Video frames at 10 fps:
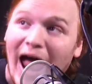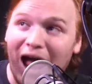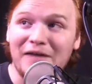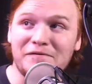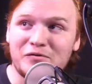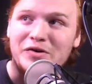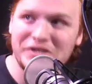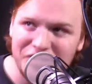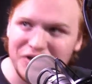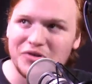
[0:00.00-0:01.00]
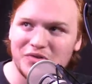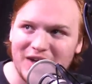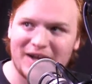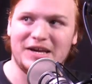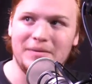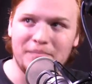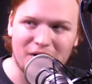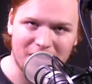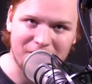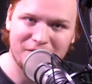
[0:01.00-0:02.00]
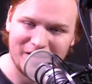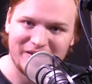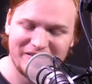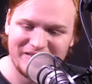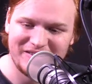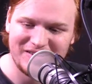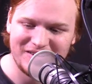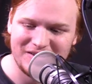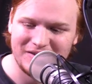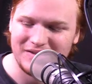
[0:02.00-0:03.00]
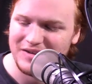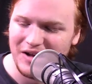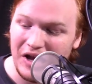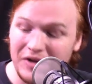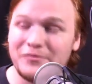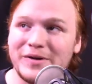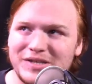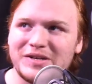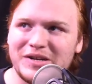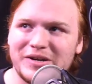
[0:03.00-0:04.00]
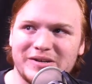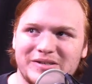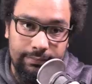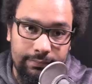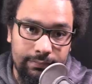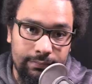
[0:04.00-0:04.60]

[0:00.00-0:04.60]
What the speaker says: every single deck in Buddy Fight in recent years.